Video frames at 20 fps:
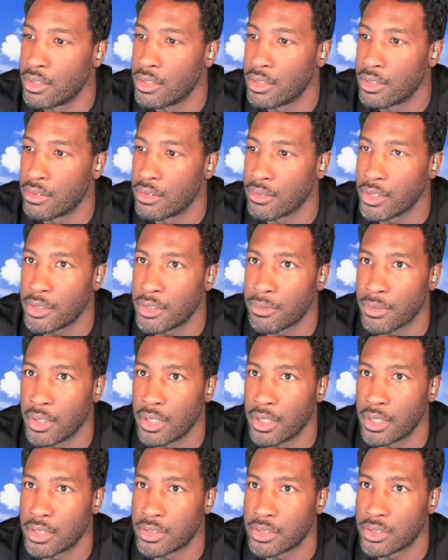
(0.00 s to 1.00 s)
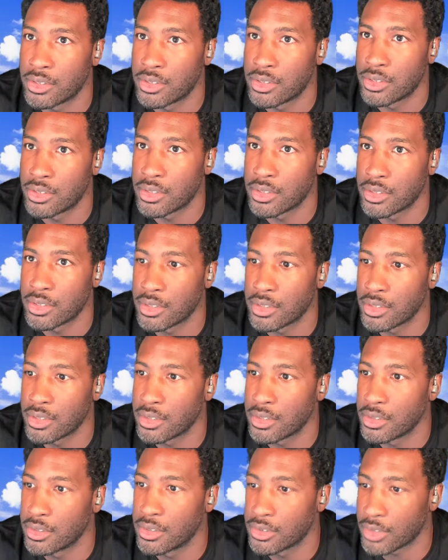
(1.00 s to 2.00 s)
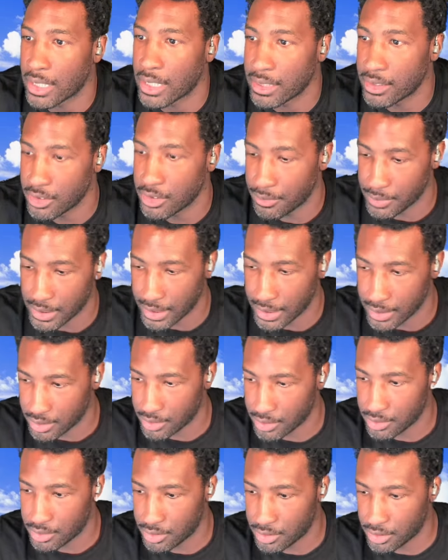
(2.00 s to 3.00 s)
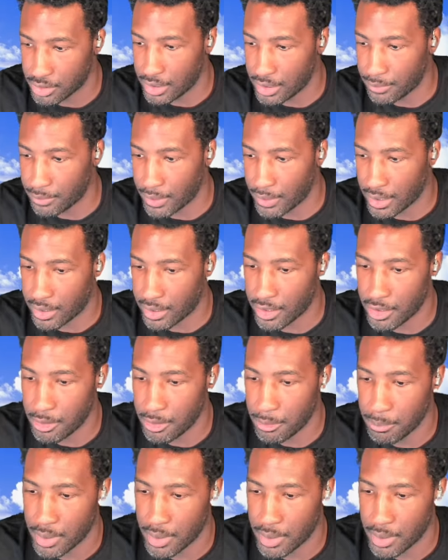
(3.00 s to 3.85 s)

Refresh. So I got the invitation. So then if I come